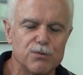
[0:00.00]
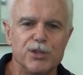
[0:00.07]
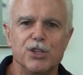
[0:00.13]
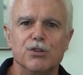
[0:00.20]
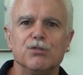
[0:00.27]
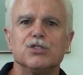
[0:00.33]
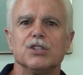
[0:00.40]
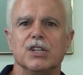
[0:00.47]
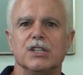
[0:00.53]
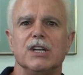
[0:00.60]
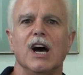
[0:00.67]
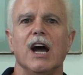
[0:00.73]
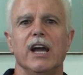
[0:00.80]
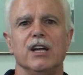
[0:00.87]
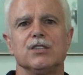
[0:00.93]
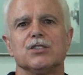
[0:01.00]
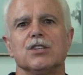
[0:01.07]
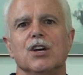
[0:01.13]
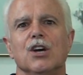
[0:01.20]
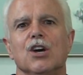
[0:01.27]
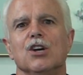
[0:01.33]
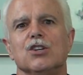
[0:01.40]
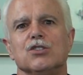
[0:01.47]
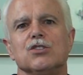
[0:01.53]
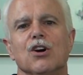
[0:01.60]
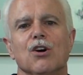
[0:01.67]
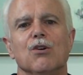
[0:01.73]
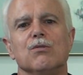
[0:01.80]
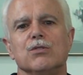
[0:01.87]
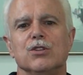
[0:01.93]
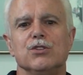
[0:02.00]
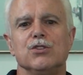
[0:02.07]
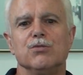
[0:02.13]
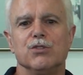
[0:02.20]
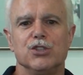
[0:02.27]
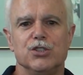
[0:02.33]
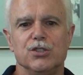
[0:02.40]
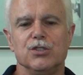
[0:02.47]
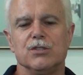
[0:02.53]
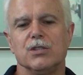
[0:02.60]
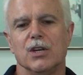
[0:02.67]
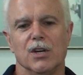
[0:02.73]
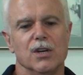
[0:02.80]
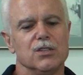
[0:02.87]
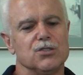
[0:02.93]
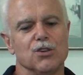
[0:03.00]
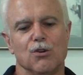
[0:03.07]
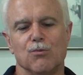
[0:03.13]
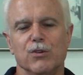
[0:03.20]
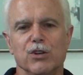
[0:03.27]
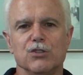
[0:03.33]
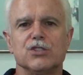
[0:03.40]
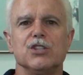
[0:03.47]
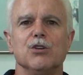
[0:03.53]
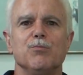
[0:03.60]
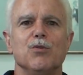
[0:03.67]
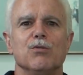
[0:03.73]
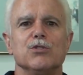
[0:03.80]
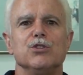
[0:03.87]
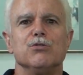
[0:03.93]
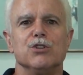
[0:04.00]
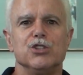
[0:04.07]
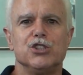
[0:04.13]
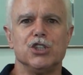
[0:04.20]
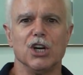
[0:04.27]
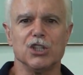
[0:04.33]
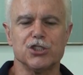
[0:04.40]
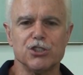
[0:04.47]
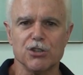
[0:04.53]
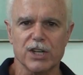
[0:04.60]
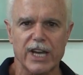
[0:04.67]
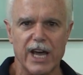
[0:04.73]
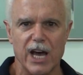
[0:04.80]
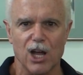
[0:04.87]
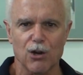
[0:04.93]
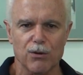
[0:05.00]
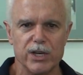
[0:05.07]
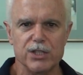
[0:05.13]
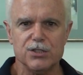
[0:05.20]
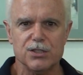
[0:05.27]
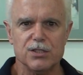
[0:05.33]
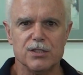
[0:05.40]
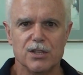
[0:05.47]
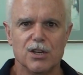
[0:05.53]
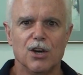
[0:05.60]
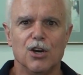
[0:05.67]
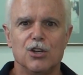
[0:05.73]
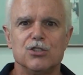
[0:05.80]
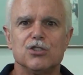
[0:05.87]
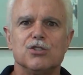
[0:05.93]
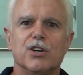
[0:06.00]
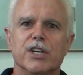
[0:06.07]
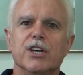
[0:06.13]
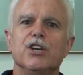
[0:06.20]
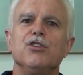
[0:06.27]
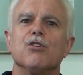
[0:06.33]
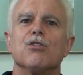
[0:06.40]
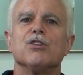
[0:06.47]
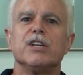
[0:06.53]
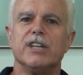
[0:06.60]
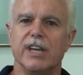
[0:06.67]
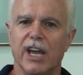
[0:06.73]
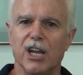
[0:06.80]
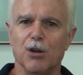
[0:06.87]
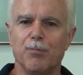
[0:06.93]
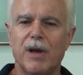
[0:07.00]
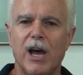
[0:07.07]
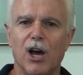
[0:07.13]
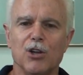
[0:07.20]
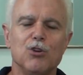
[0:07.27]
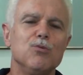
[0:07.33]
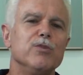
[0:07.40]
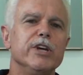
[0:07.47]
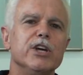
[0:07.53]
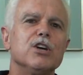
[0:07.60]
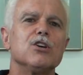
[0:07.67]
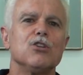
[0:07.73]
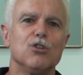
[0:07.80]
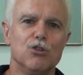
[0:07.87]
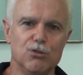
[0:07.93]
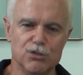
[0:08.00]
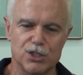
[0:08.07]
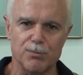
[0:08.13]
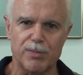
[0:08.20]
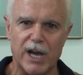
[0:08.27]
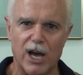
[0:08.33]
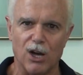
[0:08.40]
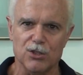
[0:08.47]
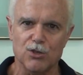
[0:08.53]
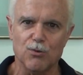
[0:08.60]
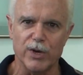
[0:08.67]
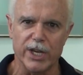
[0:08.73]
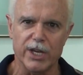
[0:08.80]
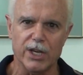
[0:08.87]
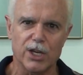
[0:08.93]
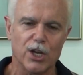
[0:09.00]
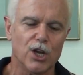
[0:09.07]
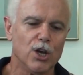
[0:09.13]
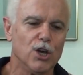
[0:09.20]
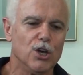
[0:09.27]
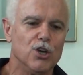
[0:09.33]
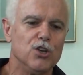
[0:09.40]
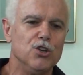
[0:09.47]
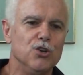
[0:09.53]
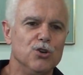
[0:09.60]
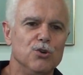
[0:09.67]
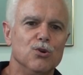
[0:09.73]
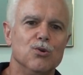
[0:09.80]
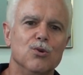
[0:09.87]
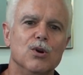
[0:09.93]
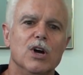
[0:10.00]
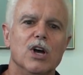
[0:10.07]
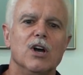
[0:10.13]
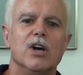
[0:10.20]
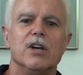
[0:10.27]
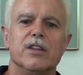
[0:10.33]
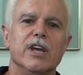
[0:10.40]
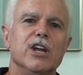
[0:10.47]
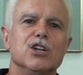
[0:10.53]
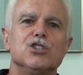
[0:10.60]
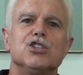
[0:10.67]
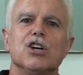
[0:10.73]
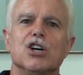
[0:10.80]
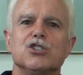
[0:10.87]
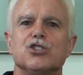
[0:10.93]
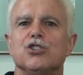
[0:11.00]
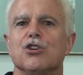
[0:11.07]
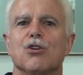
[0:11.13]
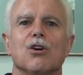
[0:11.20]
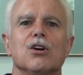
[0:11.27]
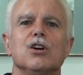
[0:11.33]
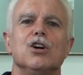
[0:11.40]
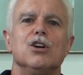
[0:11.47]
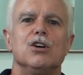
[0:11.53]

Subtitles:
use in the diets. So real simple. You adjust your calories to either gain a pound a week, lose a pound a week. You then adjust your